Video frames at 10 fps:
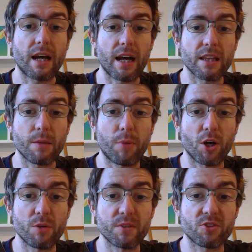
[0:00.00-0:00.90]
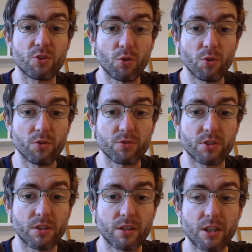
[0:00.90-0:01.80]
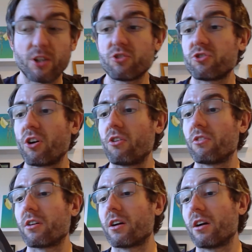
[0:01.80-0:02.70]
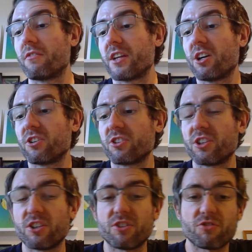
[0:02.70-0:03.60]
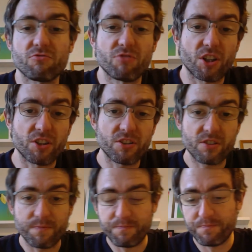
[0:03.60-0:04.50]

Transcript: And the poem is called Song of the Ungirt Runners.